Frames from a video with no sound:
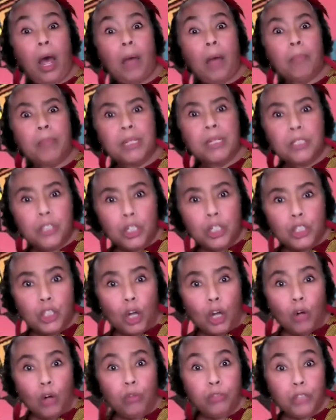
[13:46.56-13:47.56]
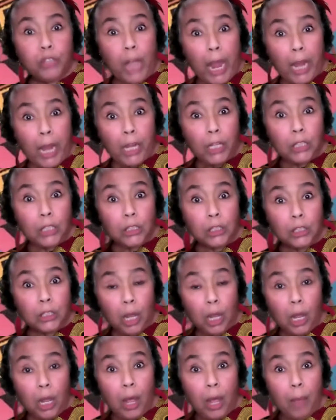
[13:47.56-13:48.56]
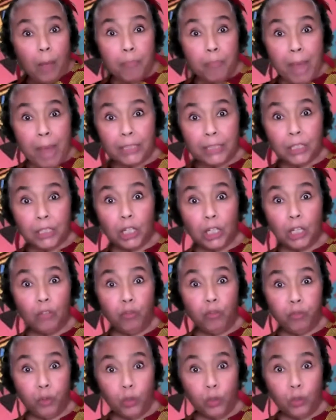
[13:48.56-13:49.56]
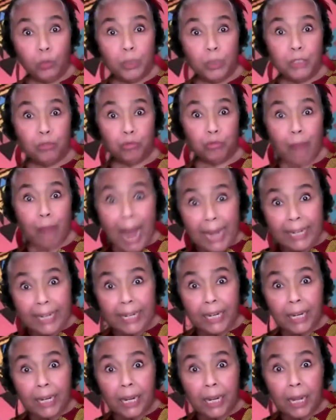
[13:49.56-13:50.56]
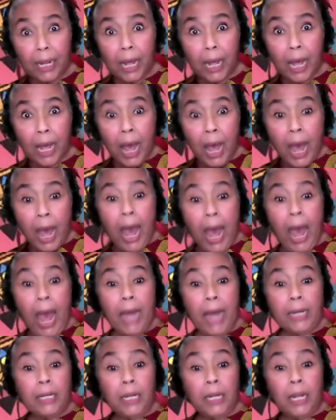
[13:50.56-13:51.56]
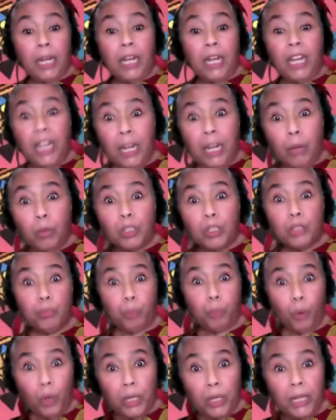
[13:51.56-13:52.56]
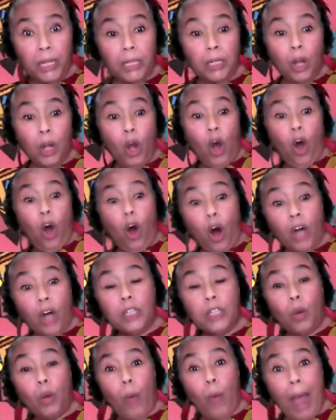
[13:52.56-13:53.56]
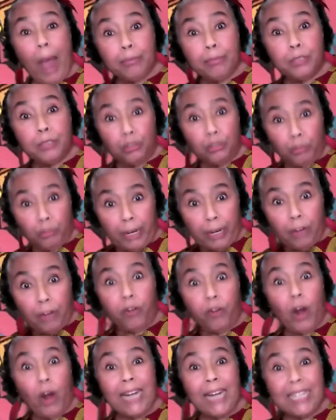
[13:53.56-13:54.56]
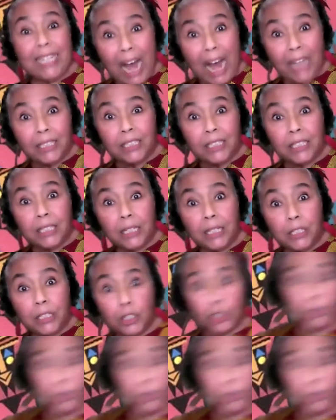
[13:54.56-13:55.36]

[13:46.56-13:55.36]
Mr. Jose's Mexican food was ready, and he was pulling on the web string for Anansi to